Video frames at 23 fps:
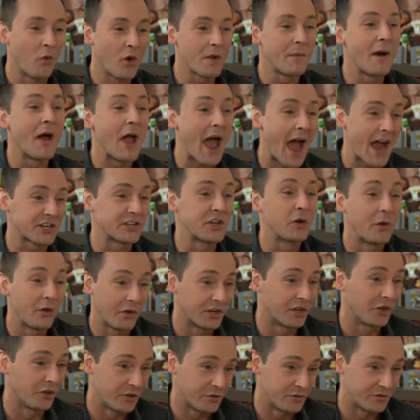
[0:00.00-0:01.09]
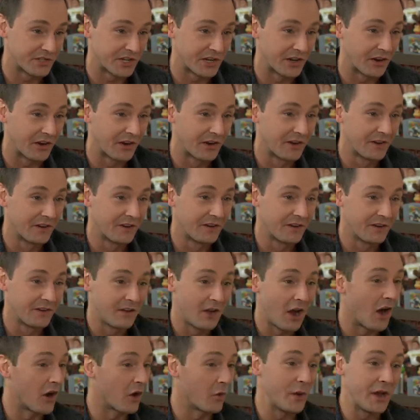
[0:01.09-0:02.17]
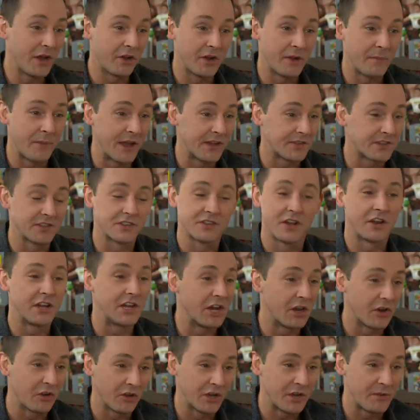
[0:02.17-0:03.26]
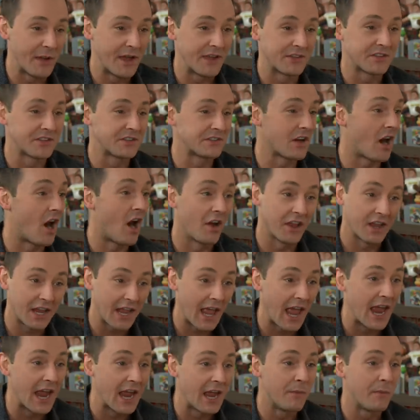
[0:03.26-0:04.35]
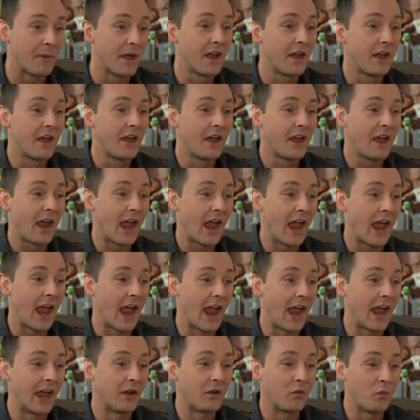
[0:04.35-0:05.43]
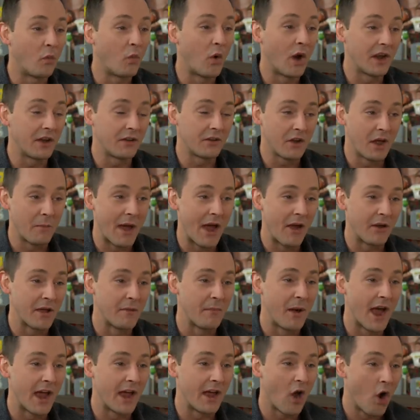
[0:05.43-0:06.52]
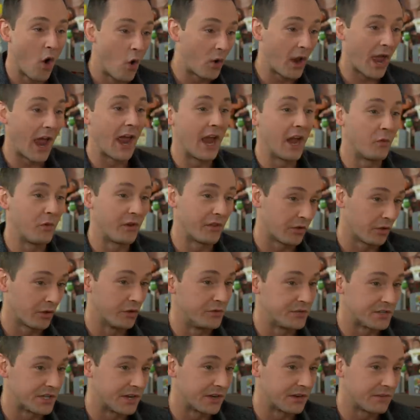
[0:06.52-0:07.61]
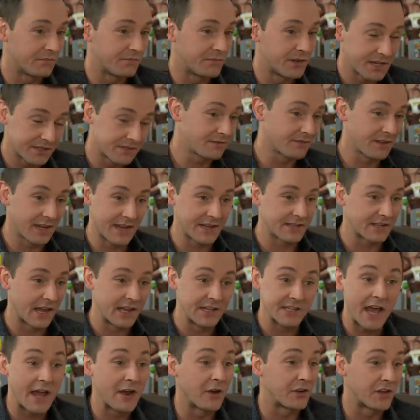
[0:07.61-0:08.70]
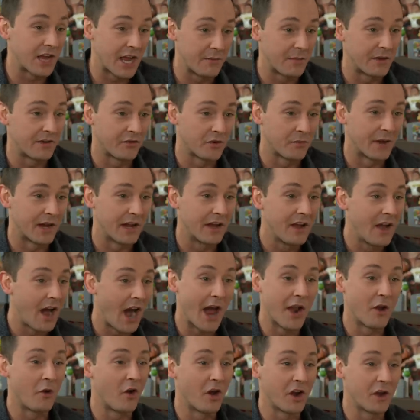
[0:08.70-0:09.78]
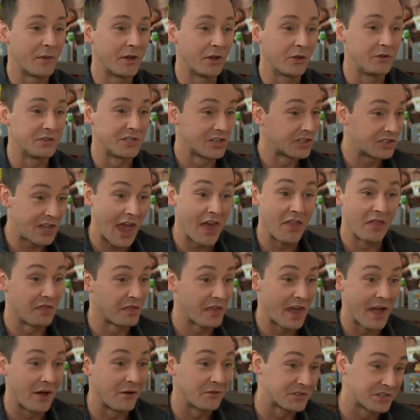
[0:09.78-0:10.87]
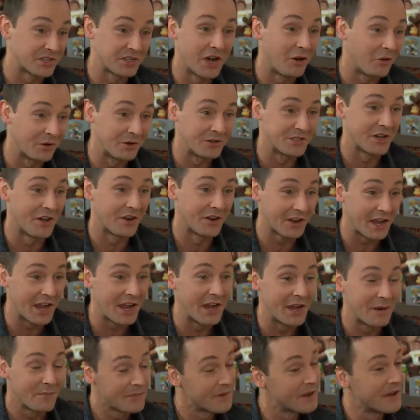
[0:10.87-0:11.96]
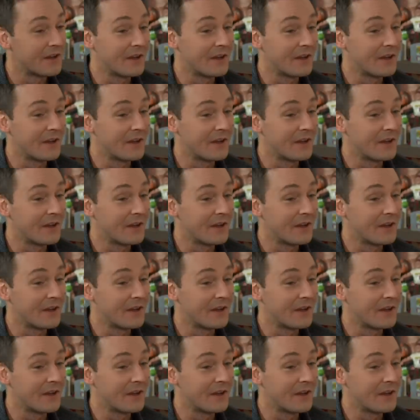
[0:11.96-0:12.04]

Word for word: What am I actually willing to lose here? Yep. On a weekly basis, on a yearly basis, on a game. And what amount am I okay with losing? Because, like I said, it's entertainment for me. I don't want to be losing $10,000 on a game.